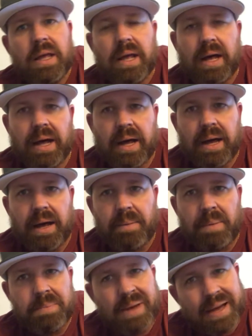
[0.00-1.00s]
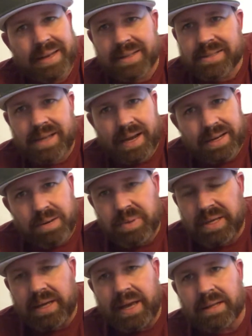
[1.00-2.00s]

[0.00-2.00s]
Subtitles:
It's not going to be,